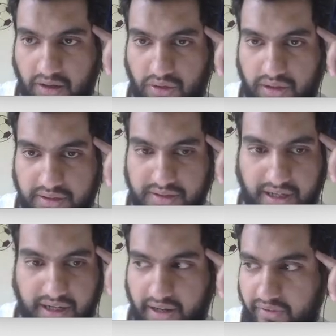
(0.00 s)
let's
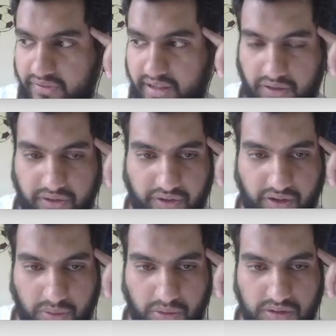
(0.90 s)
A and F, they have different
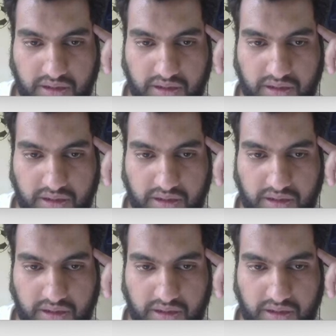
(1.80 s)
outputs.